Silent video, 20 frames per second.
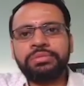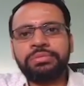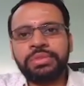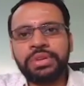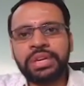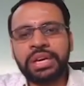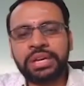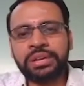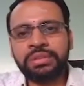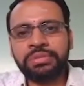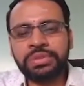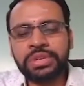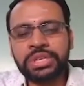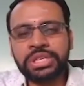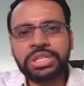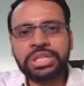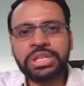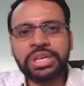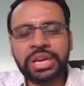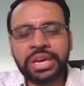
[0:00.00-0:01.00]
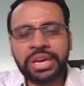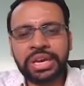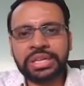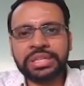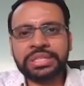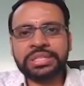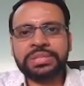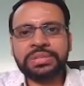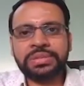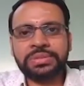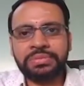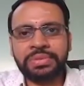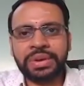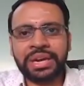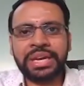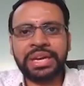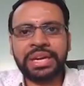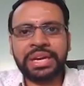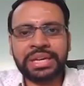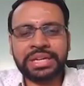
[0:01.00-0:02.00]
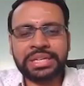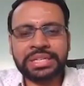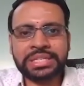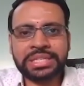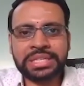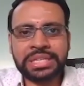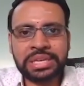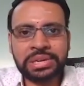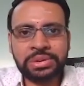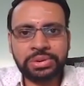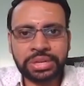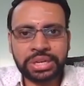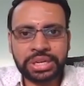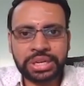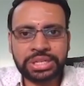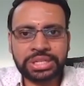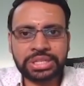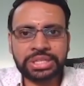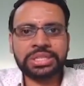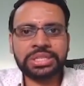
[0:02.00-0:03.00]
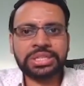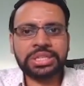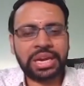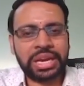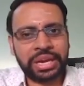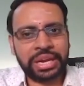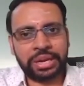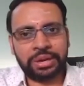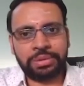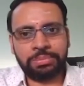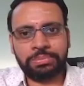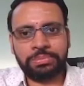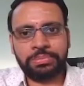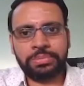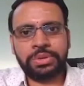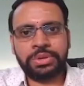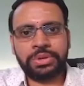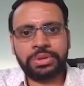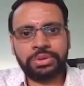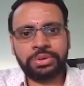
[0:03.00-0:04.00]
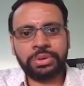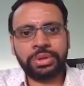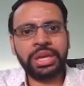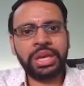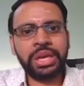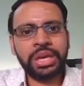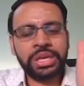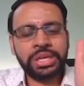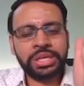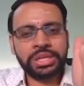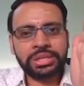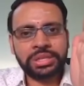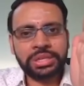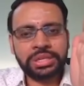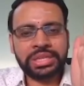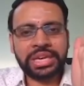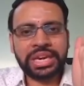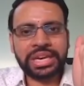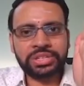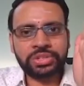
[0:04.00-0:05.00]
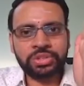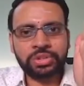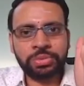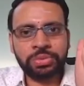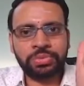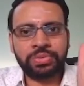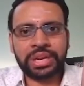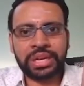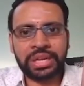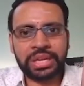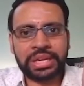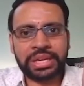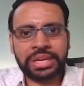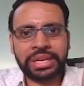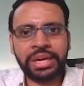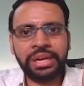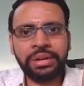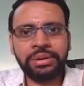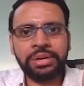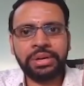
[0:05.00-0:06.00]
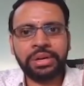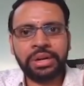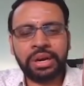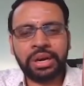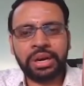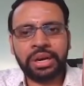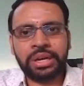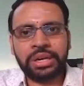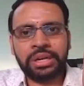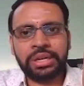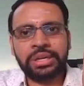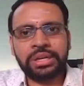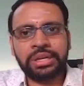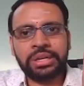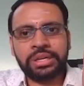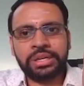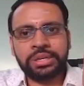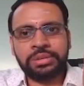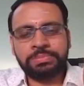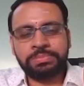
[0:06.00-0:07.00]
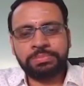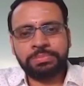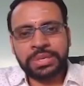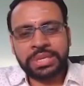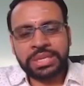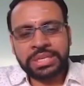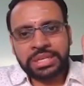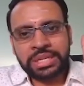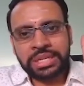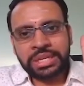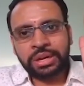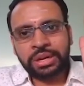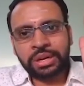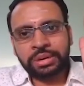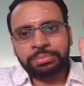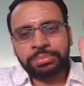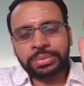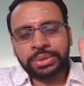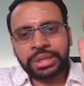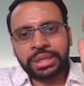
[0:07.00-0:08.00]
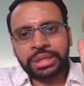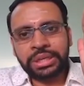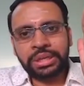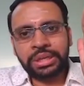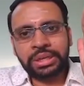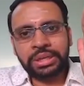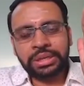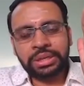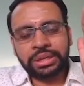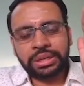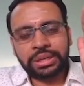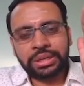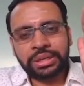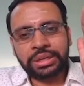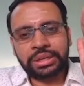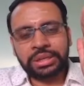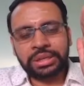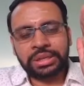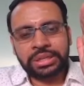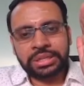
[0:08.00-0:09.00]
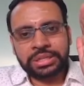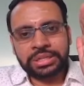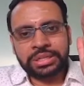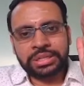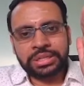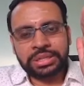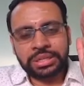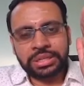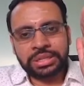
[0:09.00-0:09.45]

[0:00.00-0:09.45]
at which X, Y and Z locations I am. Okay, this has to be very clear. On BZ component is